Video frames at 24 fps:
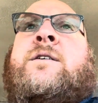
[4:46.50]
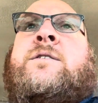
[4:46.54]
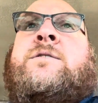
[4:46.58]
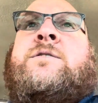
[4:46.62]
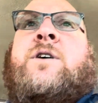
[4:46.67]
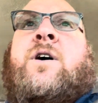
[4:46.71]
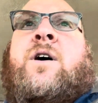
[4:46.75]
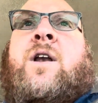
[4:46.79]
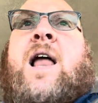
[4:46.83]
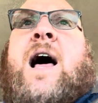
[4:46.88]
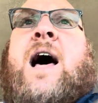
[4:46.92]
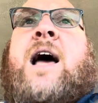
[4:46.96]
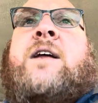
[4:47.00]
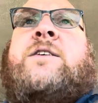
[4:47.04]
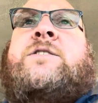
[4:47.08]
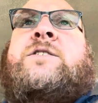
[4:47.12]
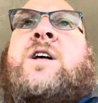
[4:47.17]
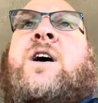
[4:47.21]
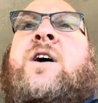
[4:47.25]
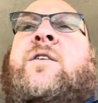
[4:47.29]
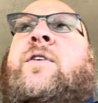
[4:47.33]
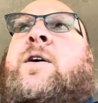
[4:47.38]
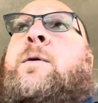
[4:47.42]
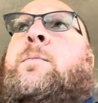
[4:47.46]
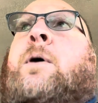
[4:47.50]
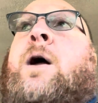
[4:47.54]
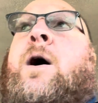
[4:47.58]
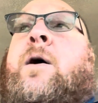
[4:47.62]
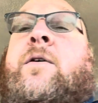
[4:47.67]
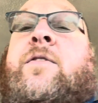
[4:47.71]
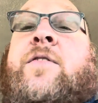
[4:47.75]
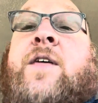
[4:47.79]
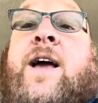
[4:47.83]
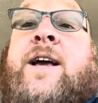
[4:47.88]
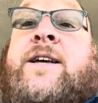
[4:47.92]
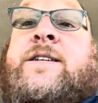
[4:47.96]
So a lot of stuff he
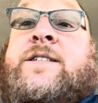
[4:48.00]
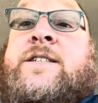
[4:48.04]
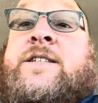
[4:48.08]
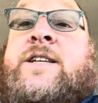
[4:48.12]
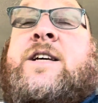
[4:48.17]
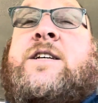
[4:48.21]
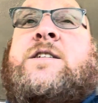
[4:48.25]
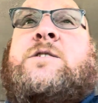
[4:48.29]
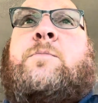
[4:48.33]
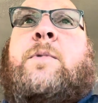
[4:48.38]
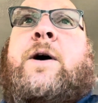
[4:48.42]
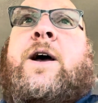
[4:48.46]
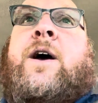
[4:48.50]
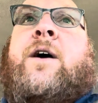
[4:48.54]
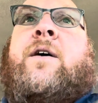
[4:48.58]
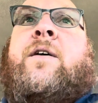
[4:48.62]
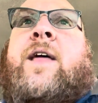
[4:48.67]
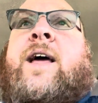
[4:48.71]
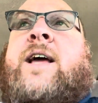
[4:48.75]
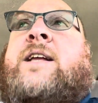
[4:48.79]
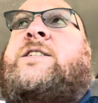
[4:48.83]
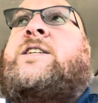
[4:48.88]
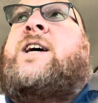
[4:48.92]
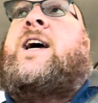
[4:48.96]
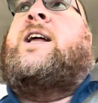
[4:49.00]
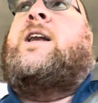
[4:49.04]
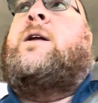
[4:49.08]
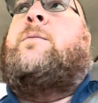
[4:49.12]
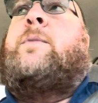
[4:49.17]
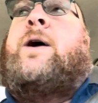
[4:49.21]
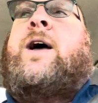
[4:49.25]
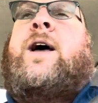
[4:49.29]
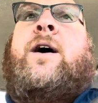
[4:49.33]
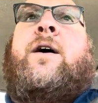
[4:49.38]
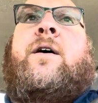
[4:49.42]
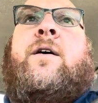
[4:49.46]
probably thinks is his mail. They check the
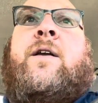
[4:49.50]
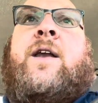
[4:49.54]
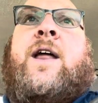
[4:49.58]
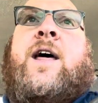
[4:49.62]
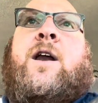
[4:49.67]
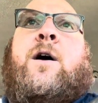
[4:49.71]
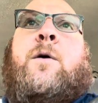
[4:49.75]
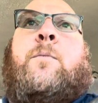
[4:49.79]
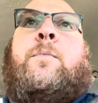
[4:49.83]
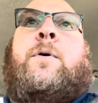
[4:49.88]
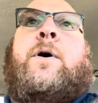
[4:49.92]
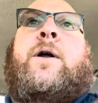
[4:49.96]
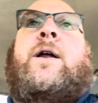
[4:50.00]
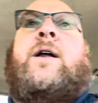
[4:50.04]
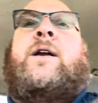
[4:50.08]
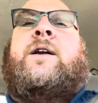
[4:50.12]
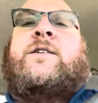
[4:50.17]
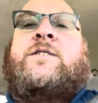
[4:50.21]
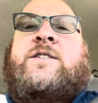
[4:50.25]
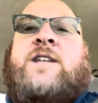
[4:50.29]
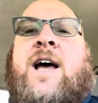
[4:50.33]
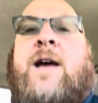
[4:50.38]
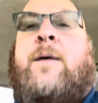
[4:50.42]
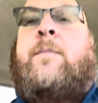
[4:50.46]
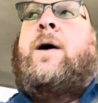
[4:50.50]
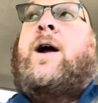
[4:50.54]
mail and they don't put it in the same